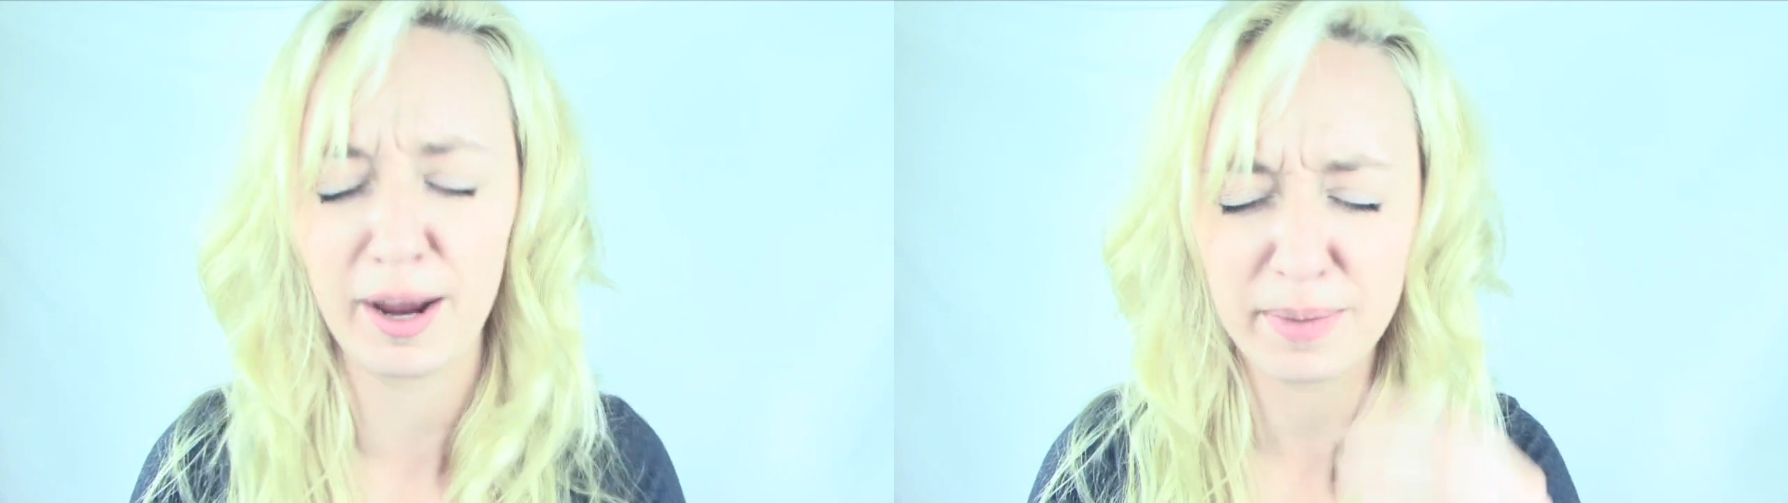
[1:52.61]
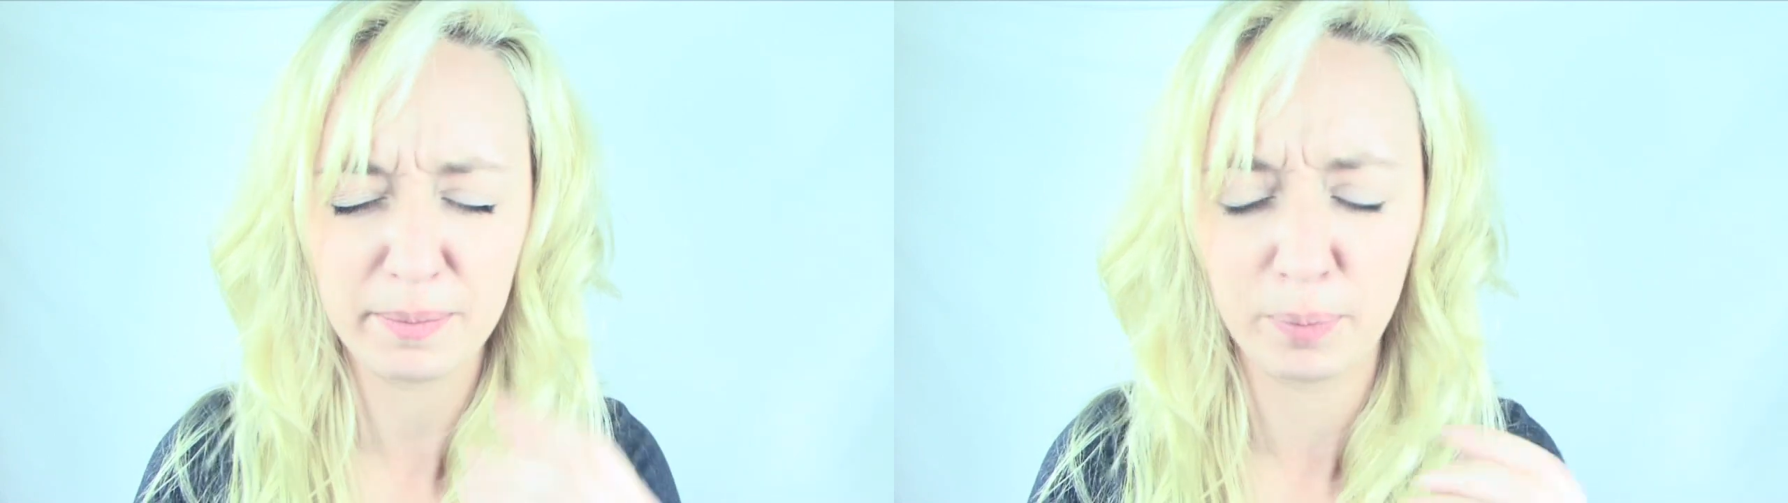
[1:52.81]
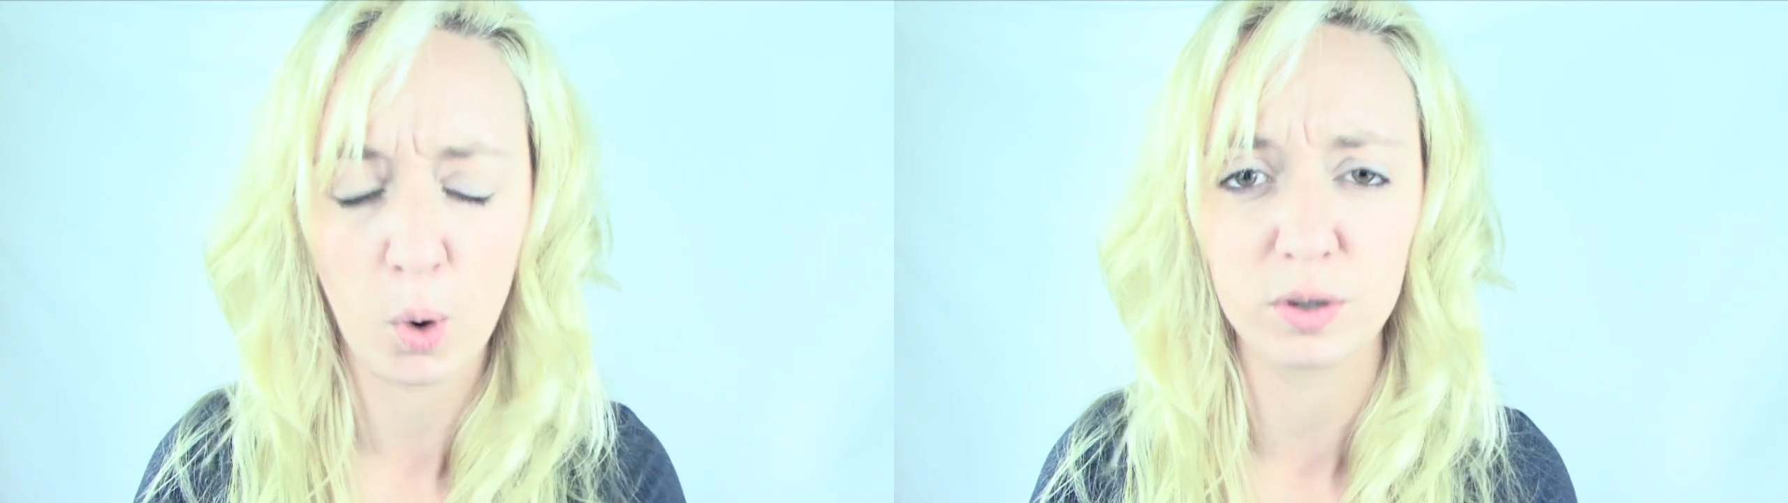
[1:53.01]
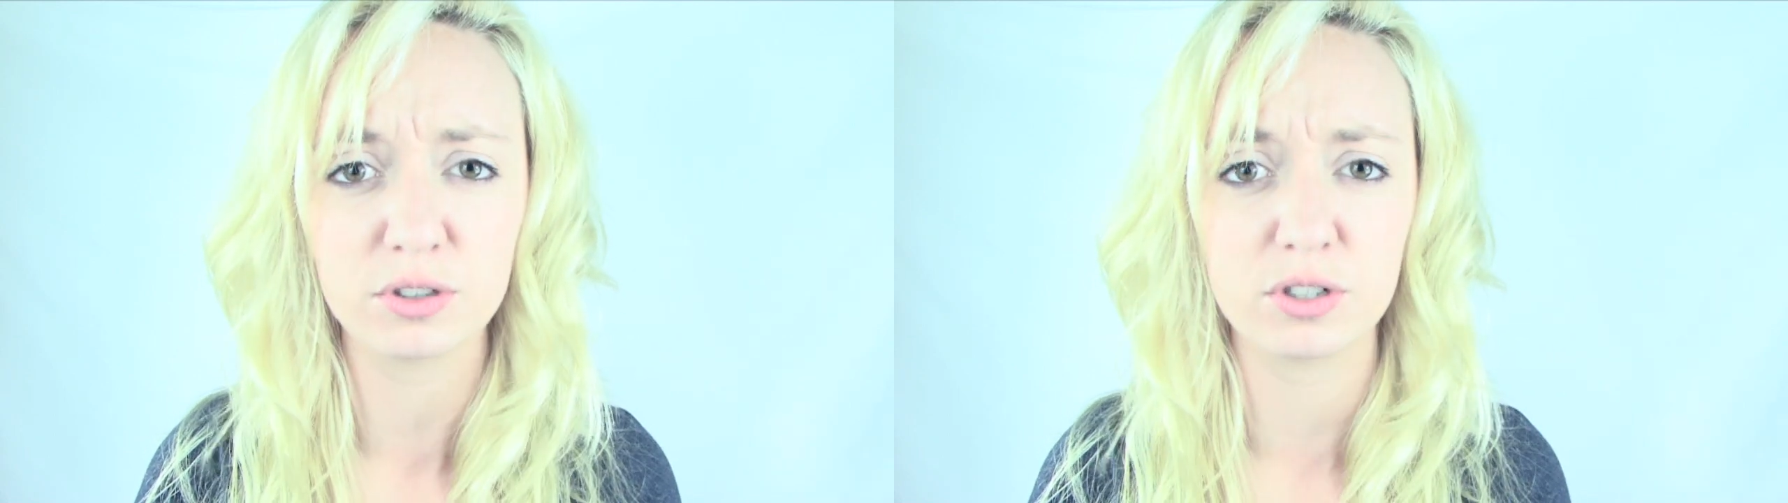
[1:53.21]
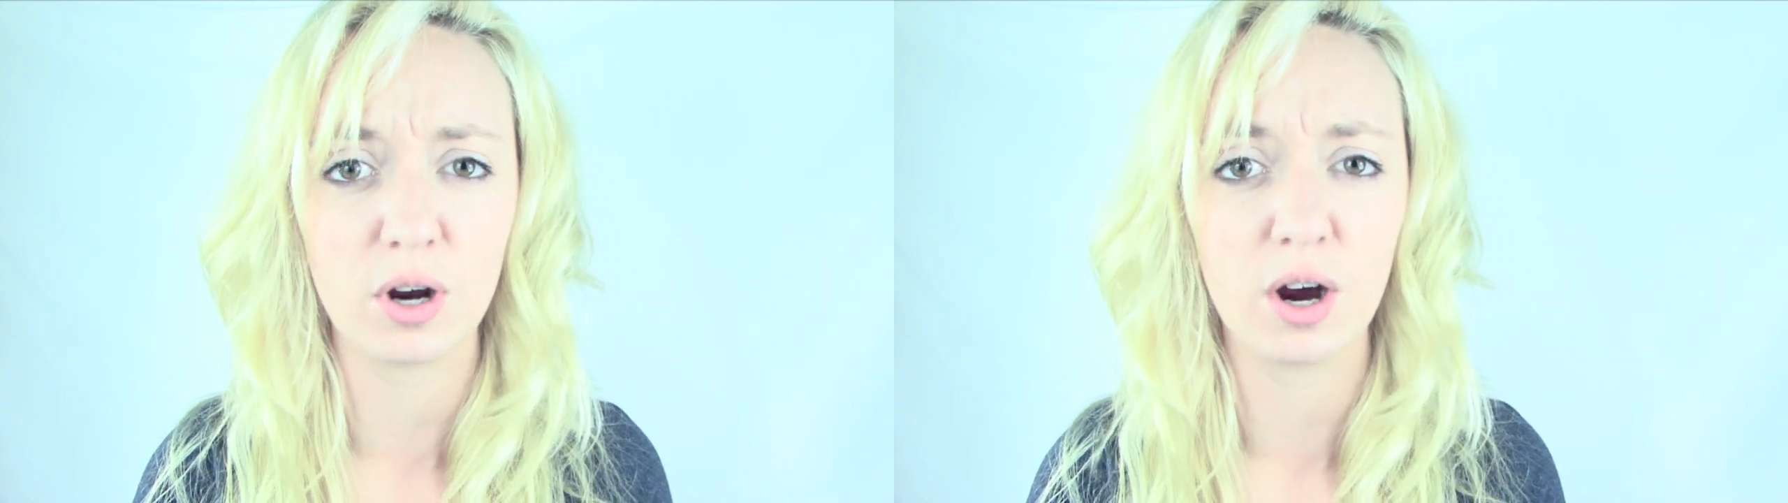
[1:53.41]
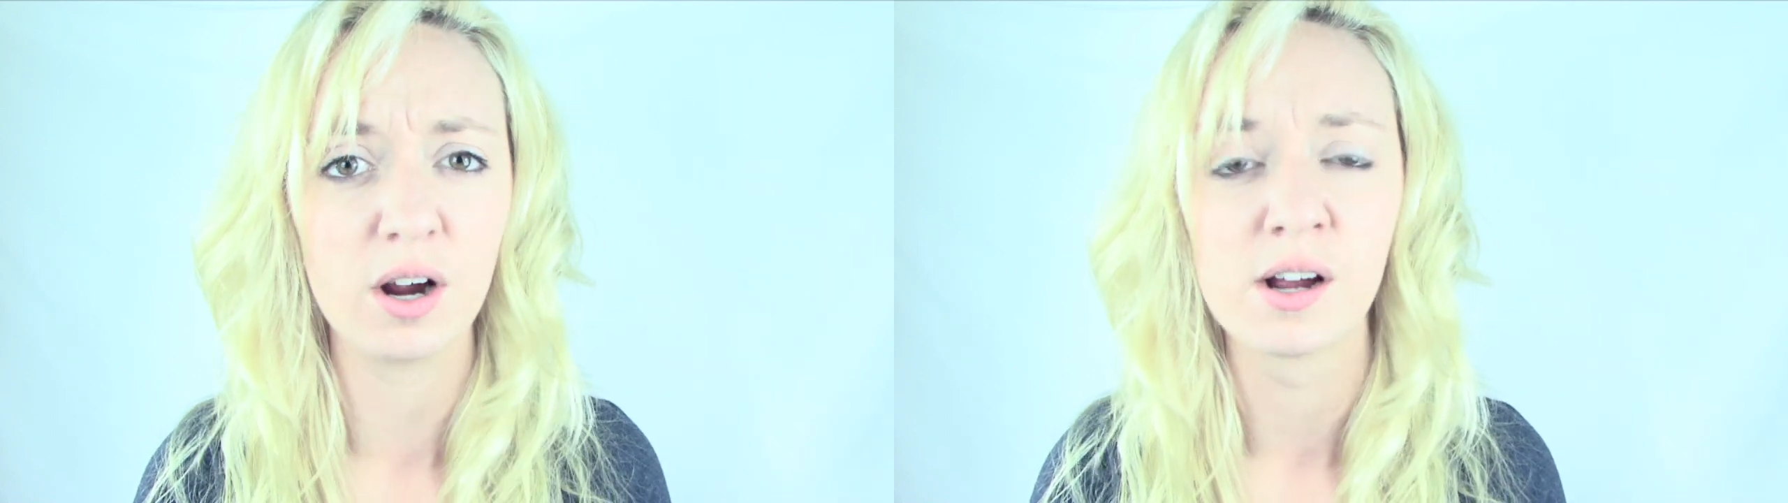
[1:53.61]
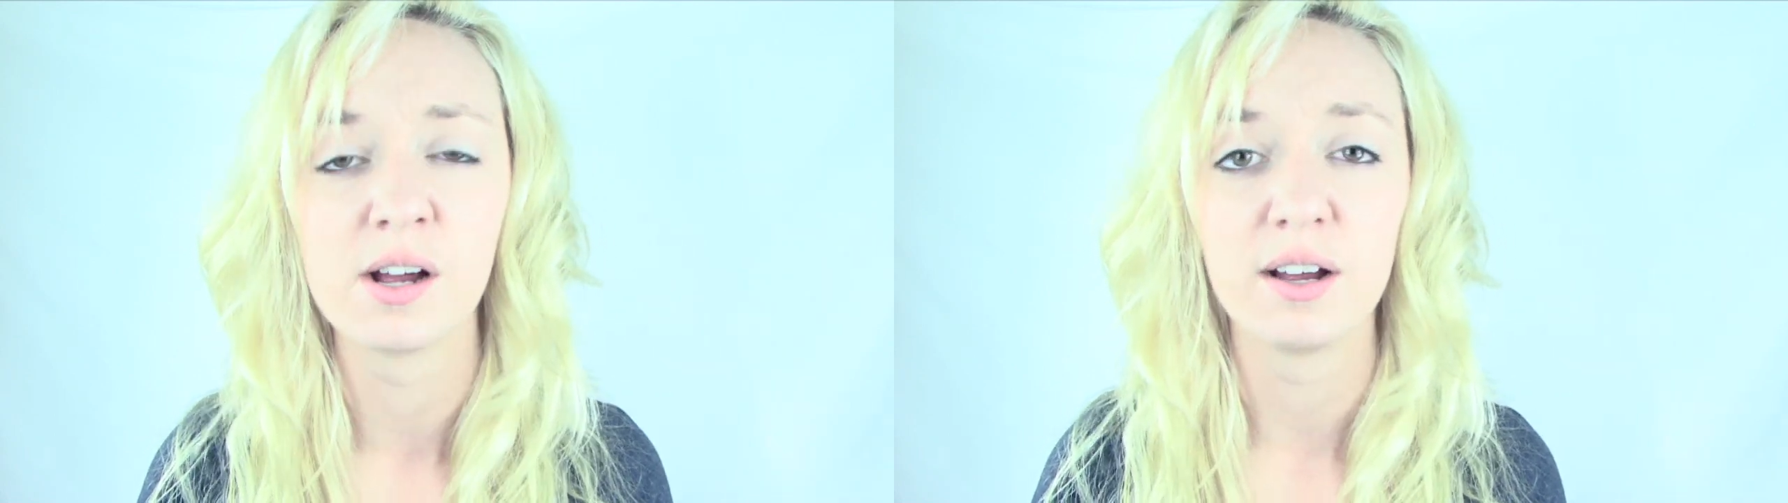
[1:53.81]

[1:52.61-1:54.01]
I mean porn star.